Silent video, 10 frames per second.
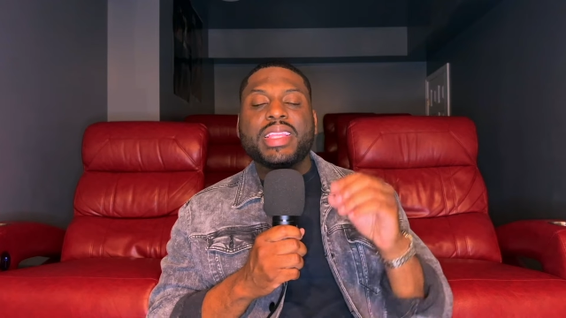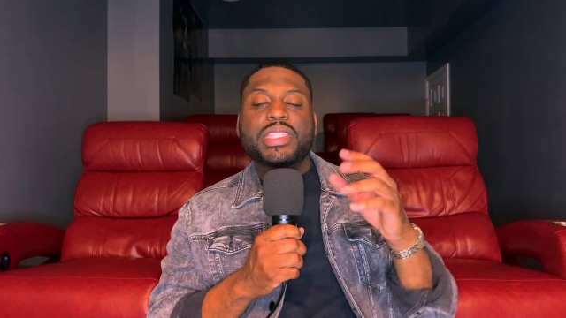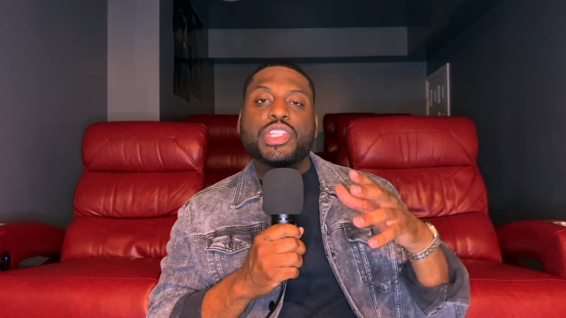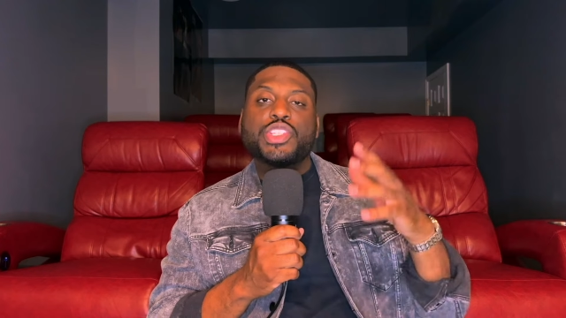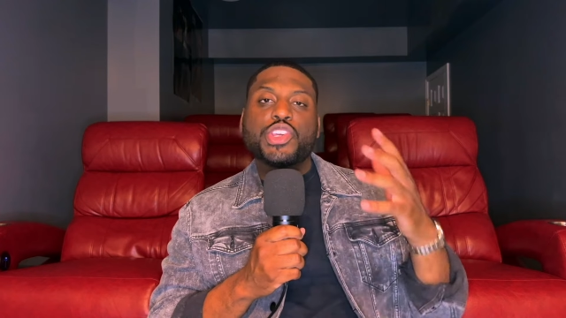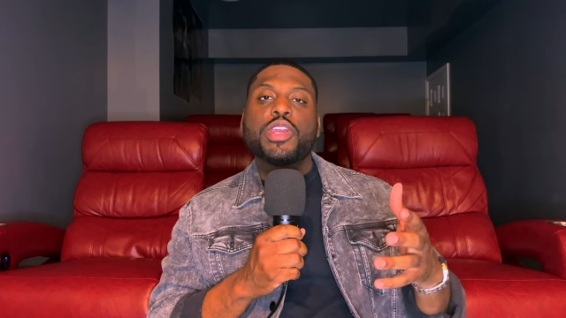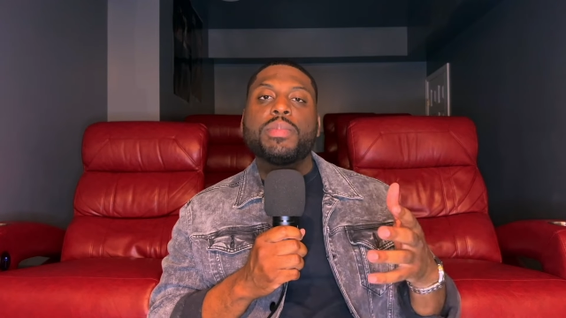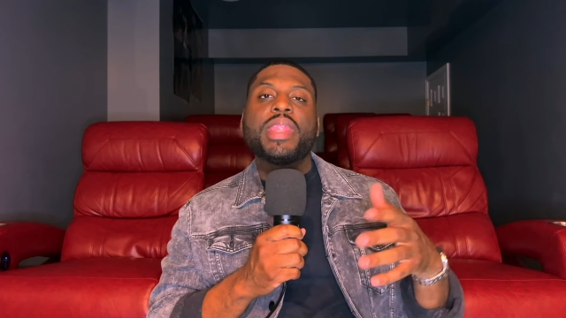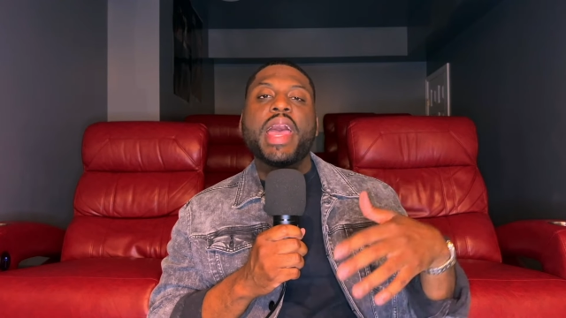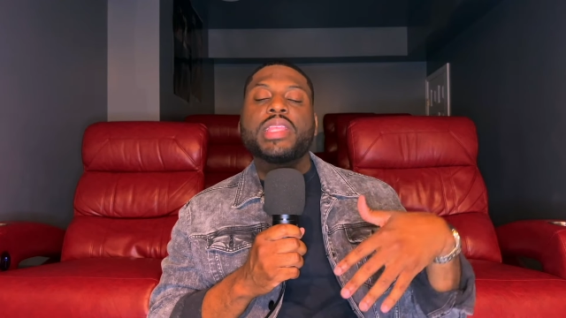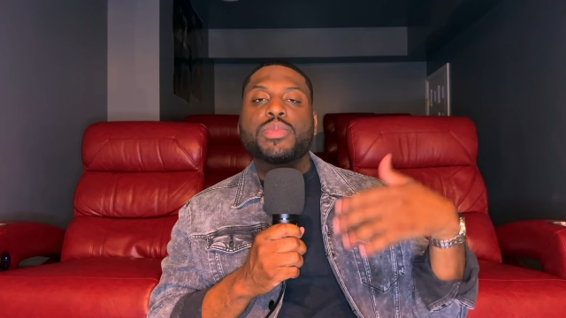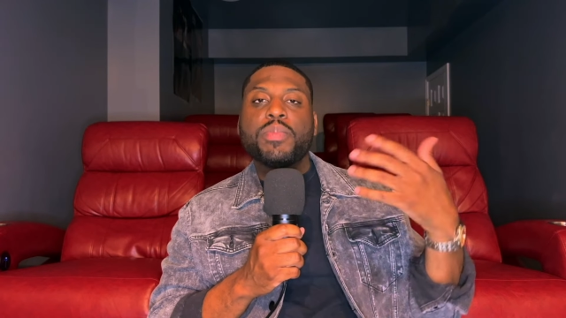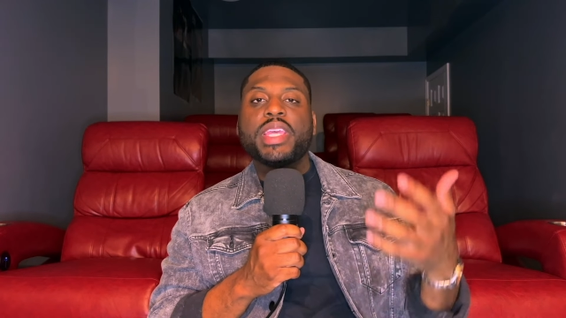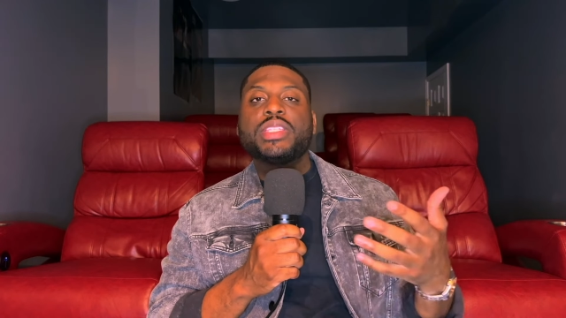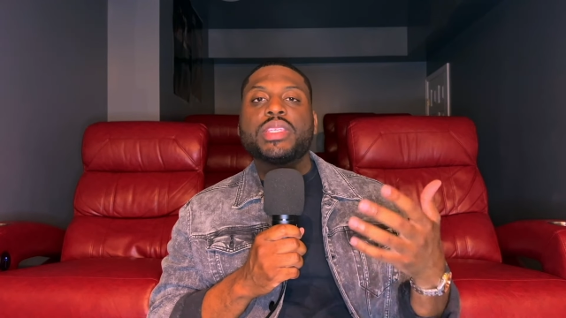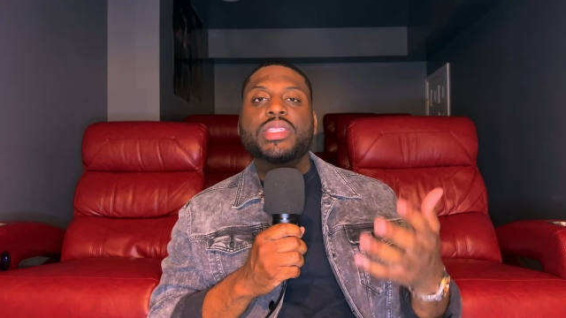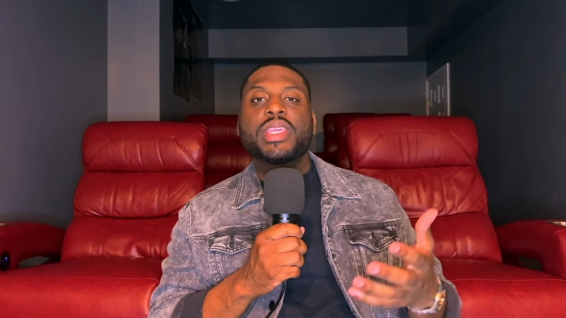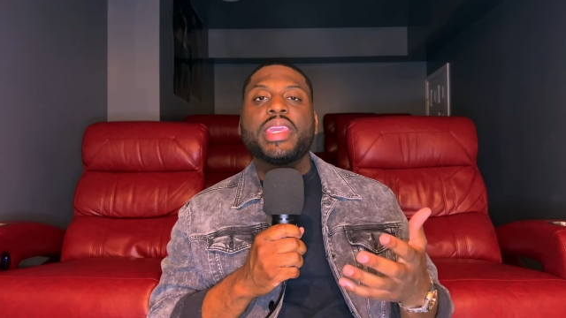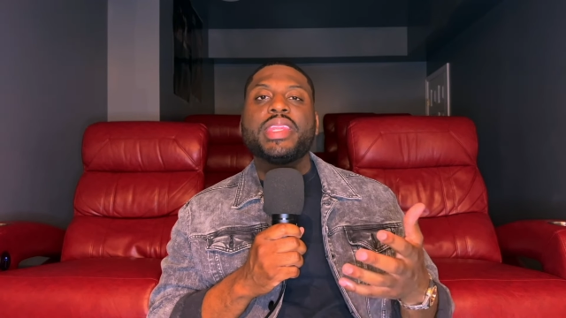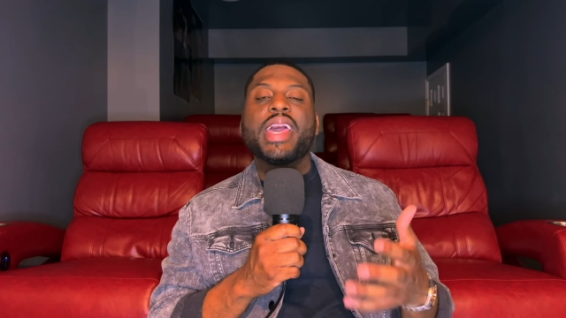it's a term that's meant to
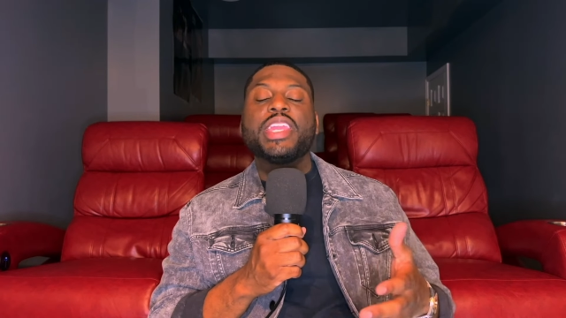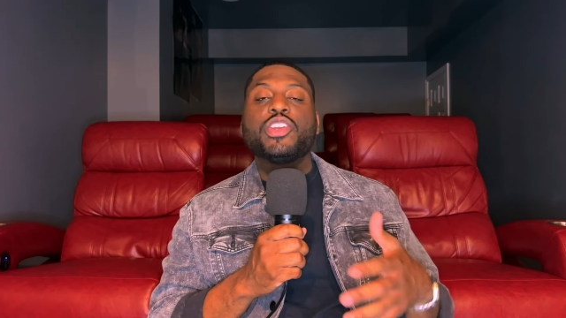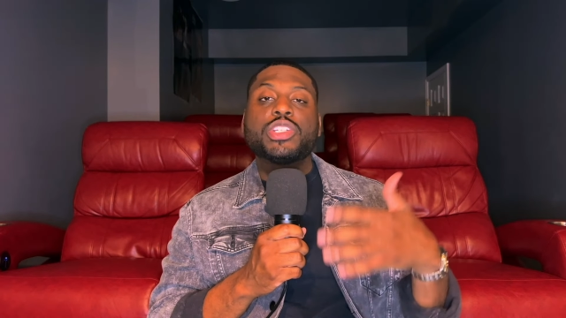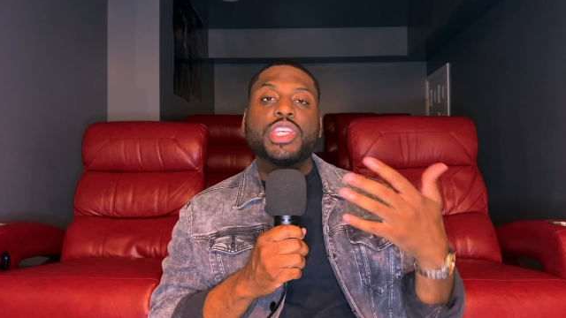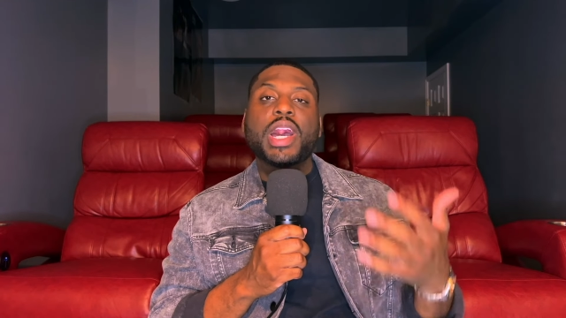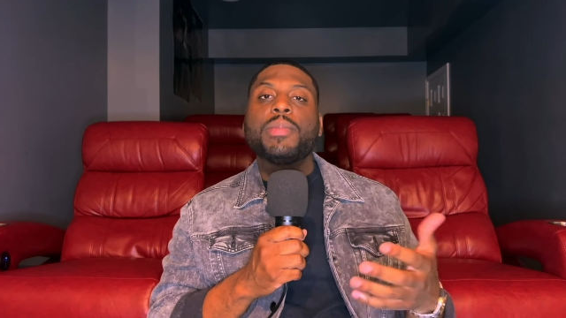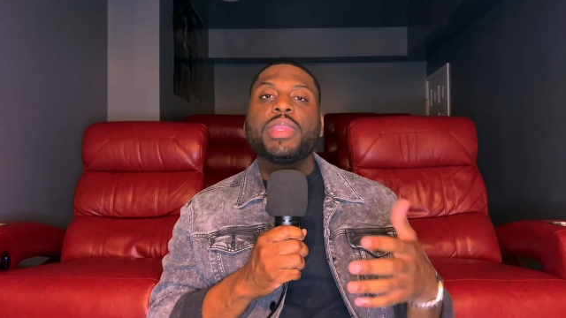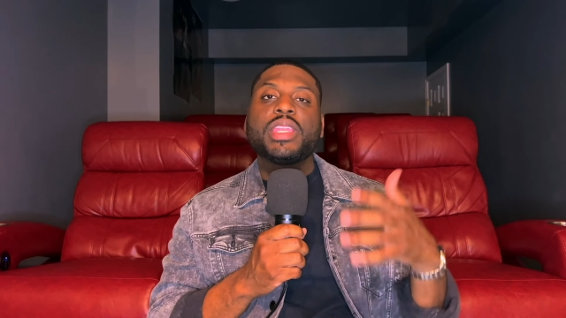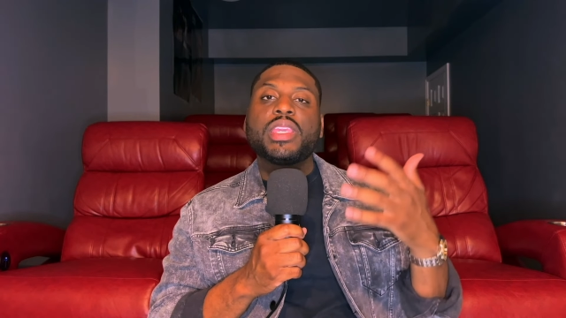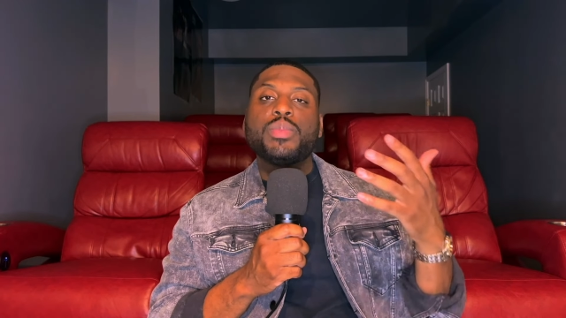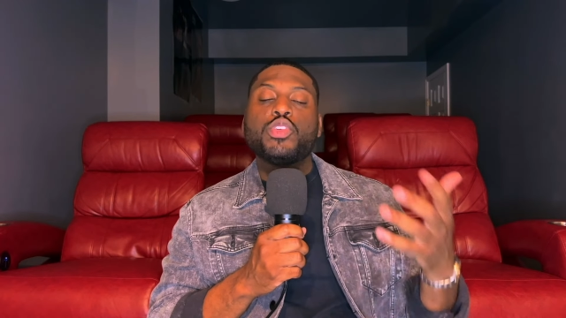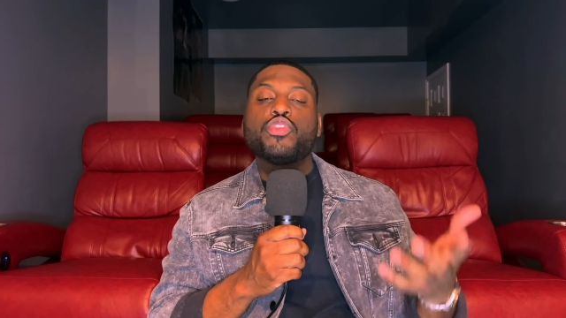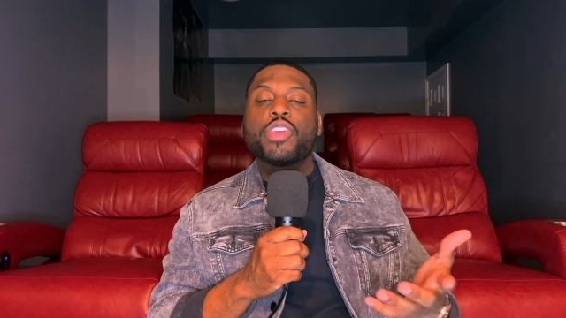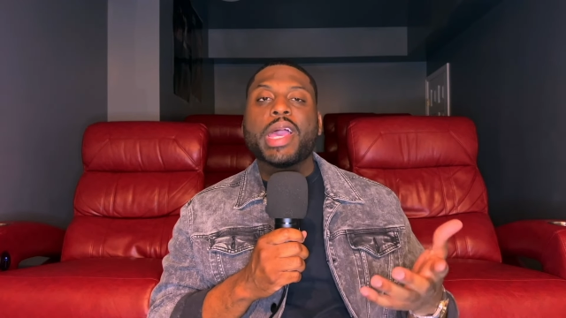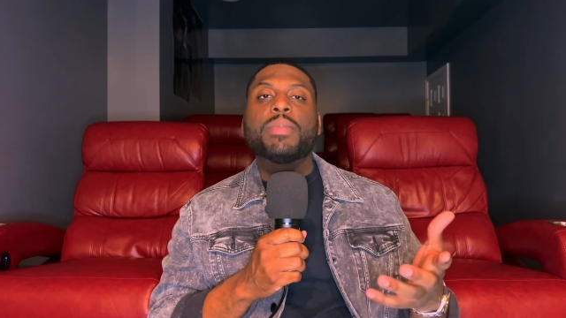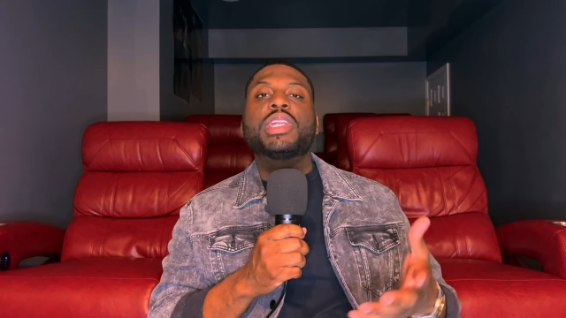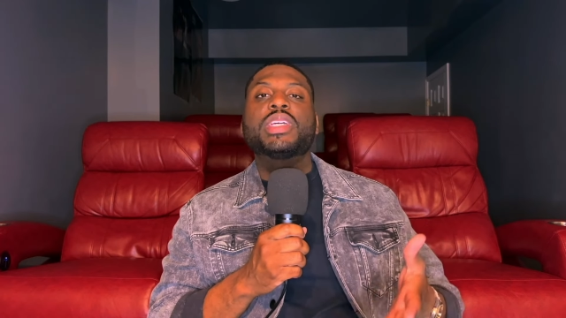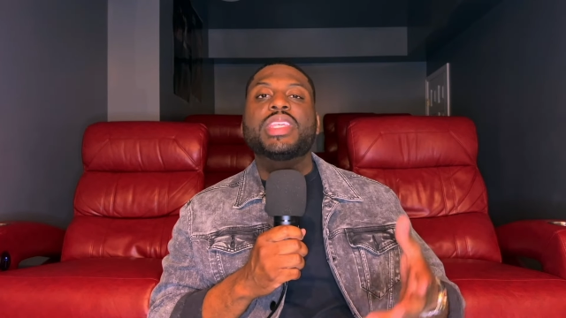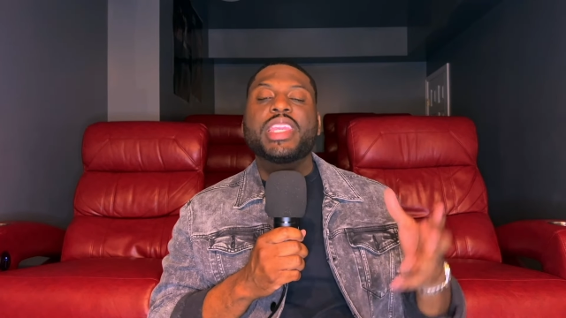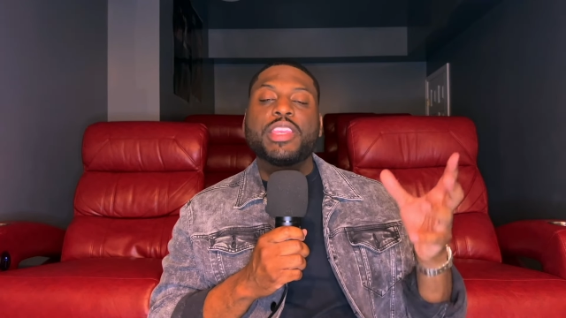say that your job can keep you trapped
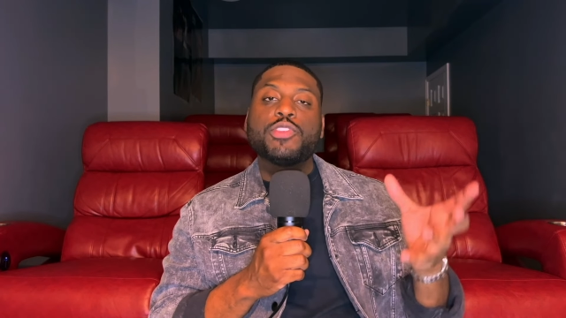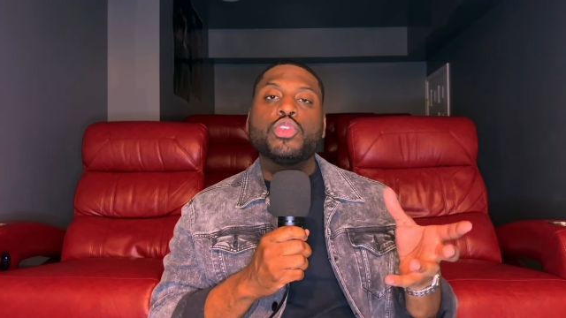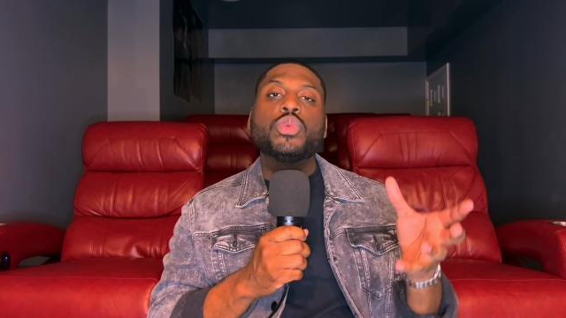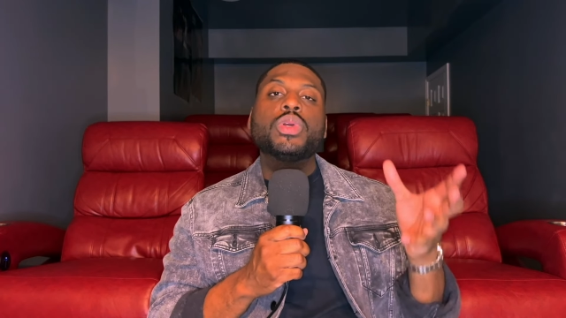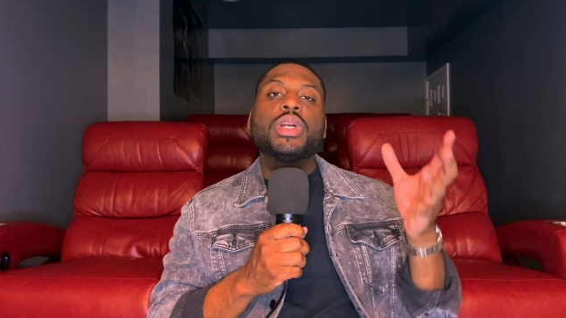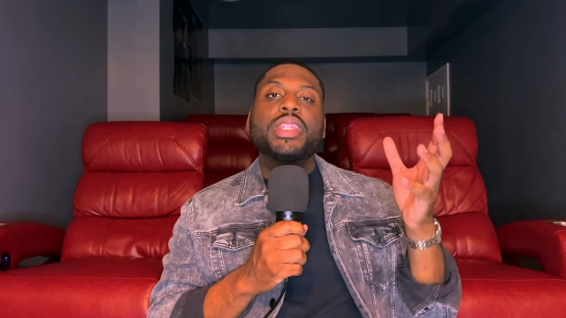because it gives you